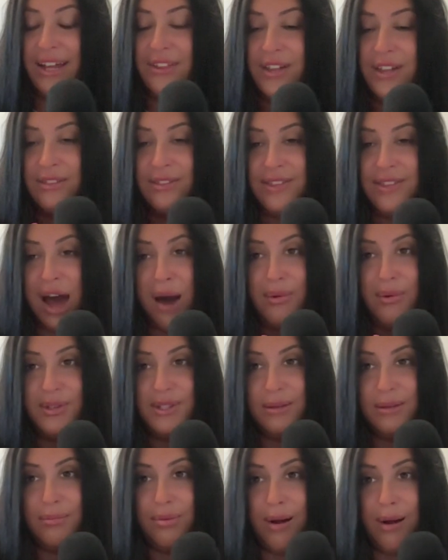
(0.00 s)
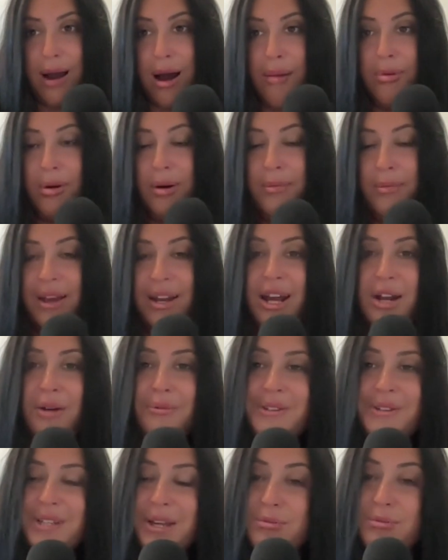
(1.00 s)
think that was the problem. And I don't
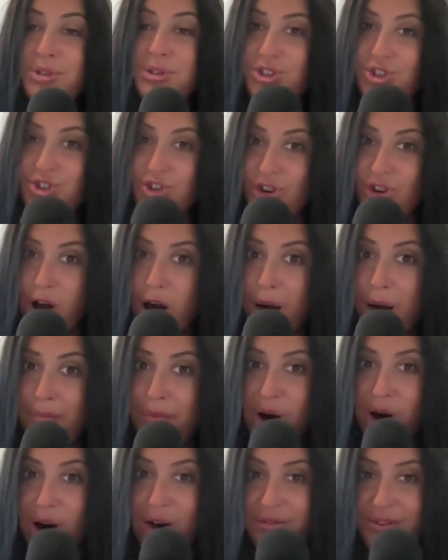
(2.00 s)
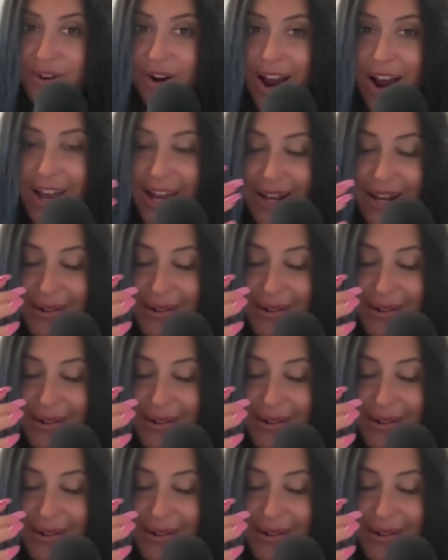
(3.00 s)
want to say it was a drop off, right?